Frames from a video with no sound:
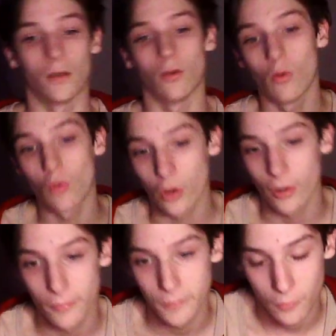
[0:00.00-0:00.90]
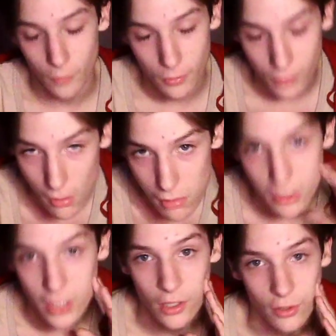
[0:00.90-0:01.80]
Or what I'm
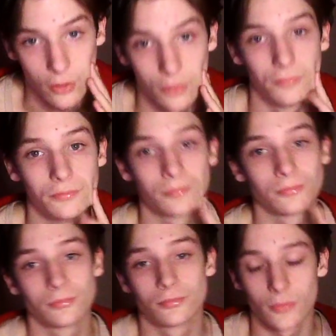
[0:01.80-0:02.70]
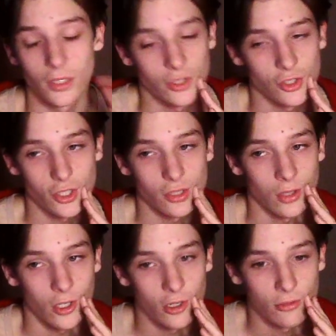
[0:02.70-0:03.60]
probably going to do is just
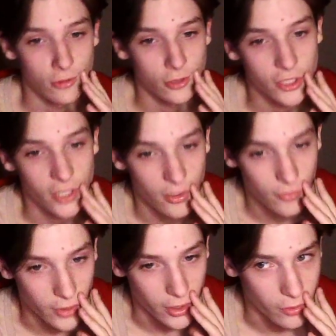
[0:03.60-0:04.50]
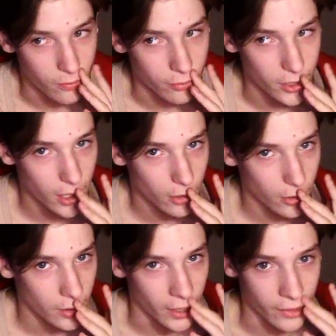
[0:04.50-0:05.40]
learn more stuff with pre-calc,
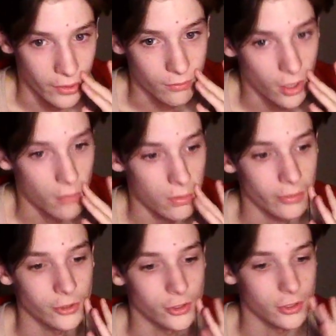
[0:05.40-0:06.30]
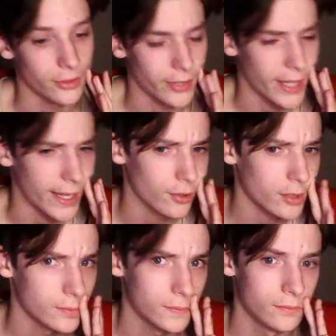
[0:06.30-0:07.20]
and then probably just learn
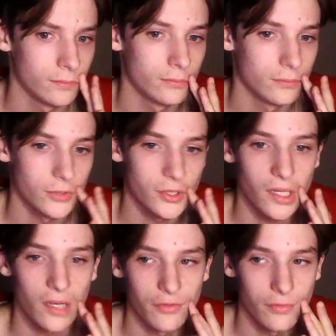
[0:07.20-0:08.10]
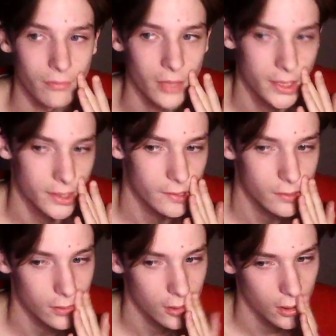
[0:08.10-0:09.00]
calc stuff,
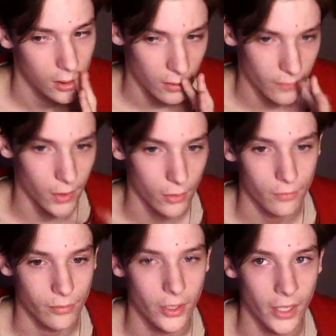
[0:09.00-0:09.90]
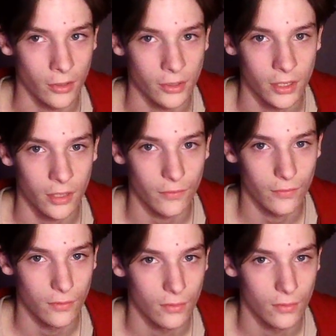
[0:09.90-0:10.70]
because if I learn pre-calc stuff,